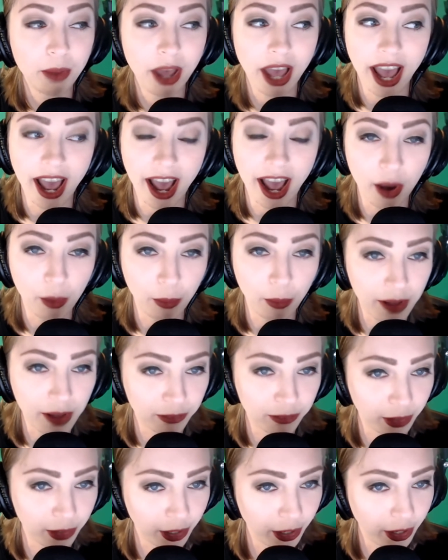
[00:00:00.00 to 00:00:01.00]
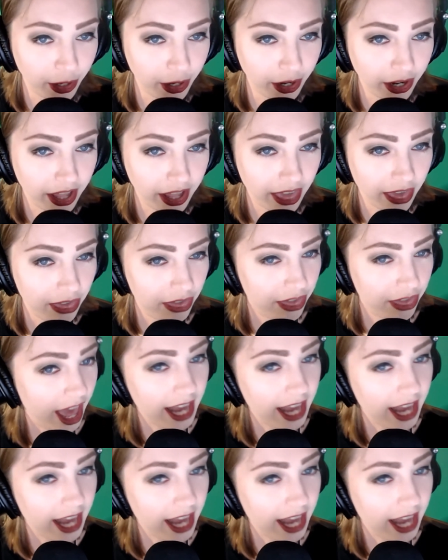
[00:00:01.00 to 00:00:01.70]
however that